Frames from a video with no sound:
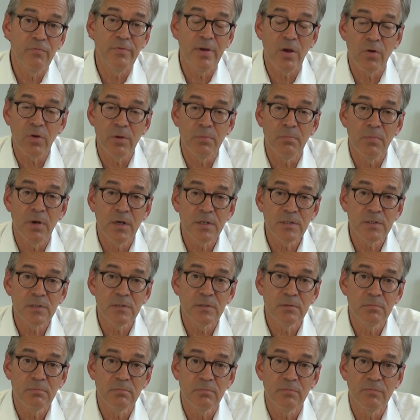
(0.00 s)
very
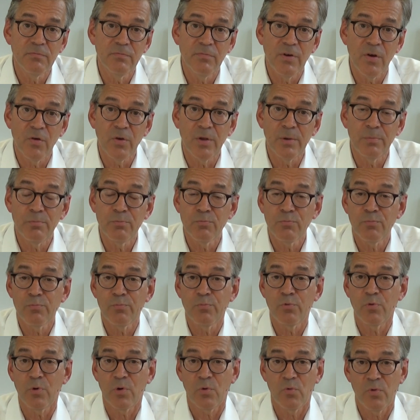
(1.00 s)
much, very
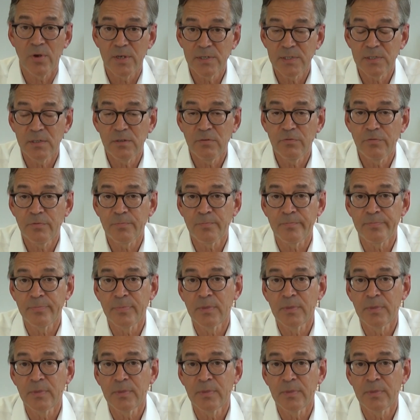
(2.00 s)
progressive.